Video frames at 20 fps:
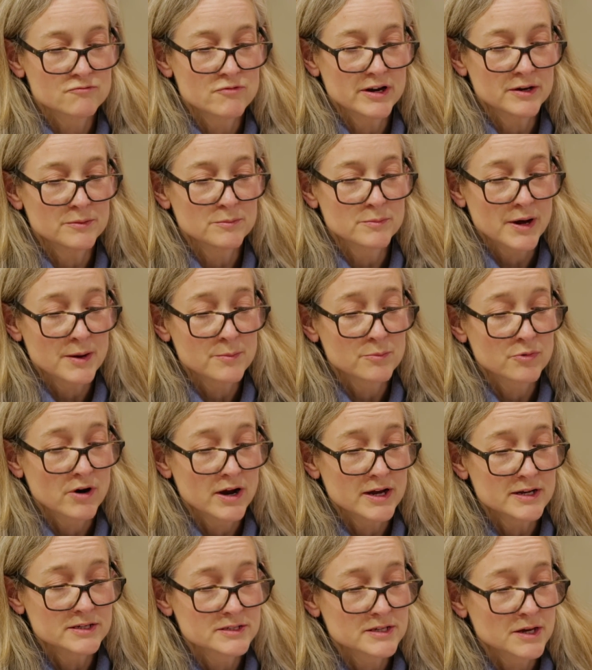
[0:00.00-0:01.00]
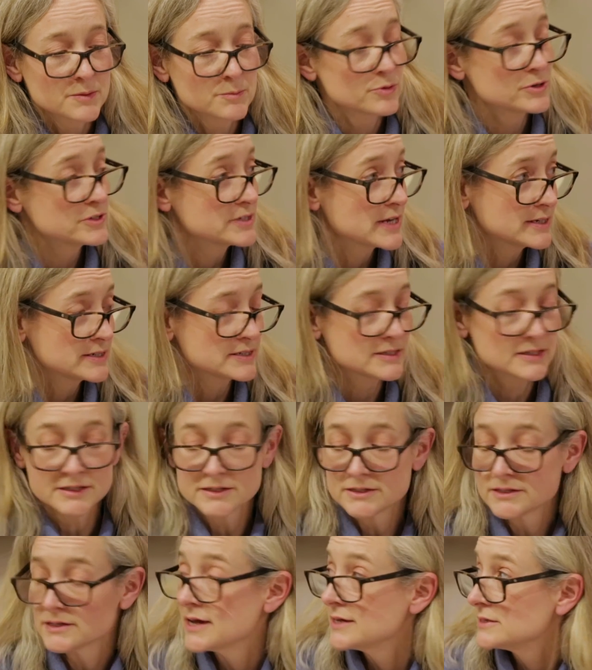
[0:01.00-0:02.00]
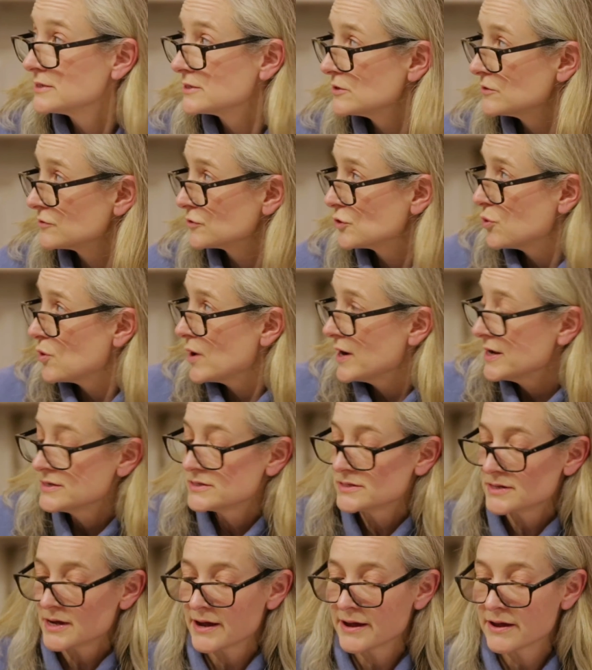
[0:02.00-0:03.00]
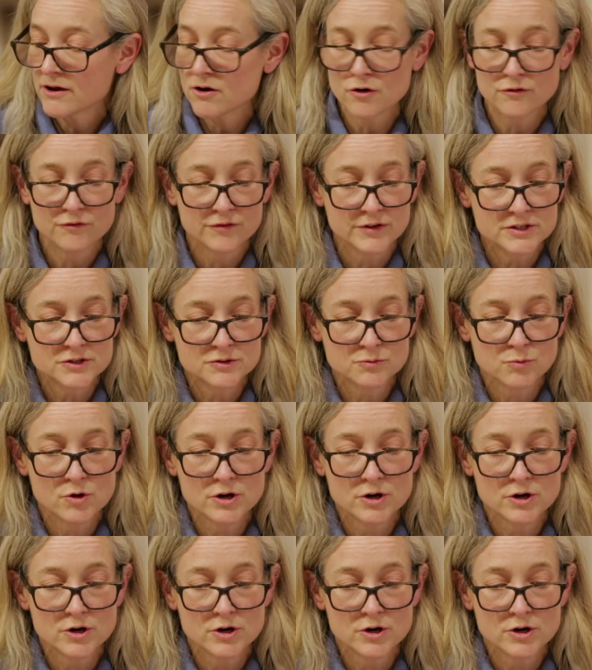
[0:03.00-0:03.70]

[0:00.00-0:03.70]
written by Price and presented as sort of quasi-office